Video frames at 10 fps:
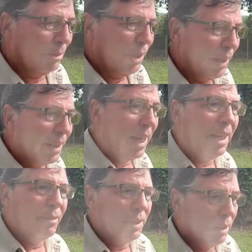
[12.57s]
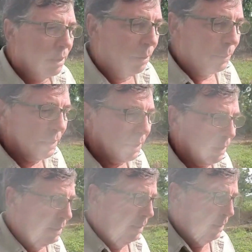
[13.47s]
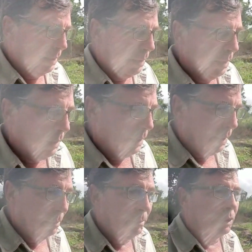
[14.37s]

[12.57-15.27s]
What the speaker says: trying to get everything loaded in